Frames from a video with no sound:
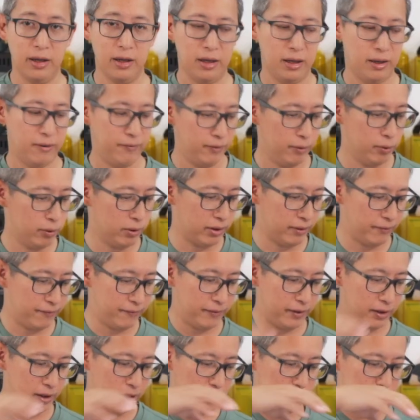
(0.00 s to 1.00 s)
if you were to
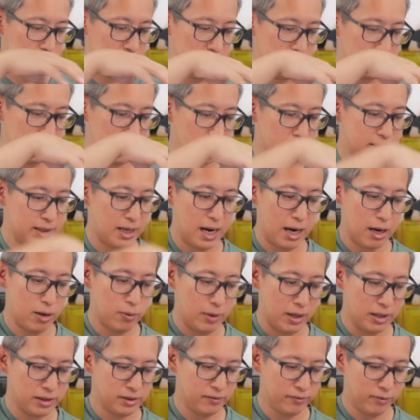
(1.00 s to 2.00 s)
fill up this entire
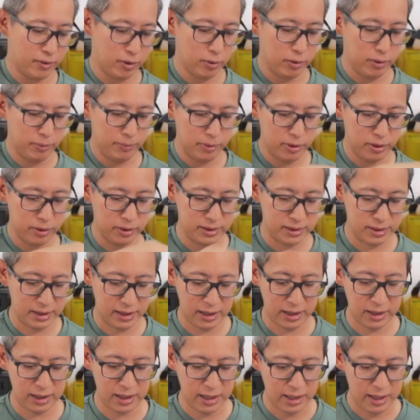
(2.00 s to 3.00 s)
reservoir with bird
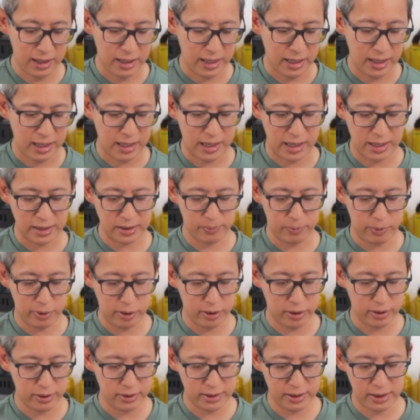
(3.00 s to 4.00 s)
seed, and as
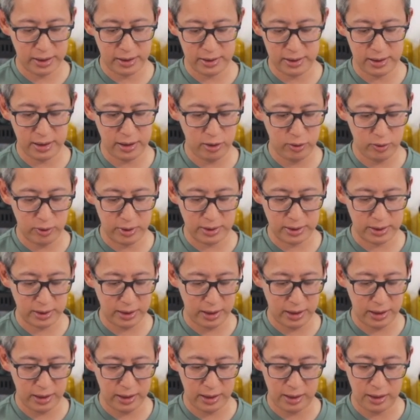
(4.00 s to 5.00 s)
birds
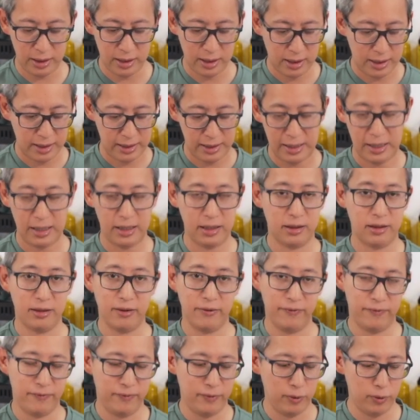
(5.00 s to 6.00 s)
continuously eat the
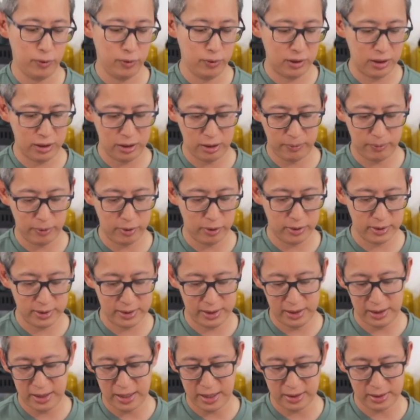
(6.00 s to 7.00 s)
food and the bird
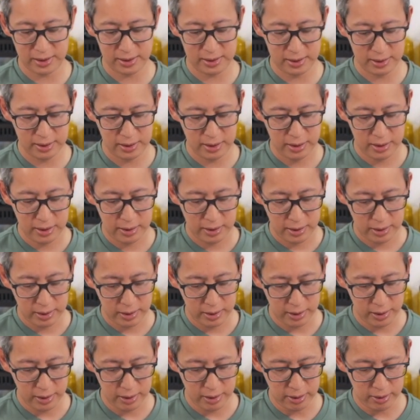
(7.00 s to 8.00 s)
seed that's
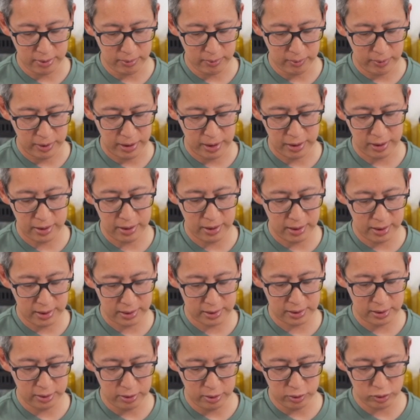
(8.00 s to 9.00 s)
in
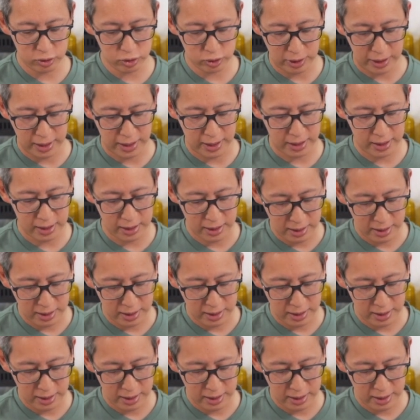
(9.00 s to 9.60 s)
this little tray,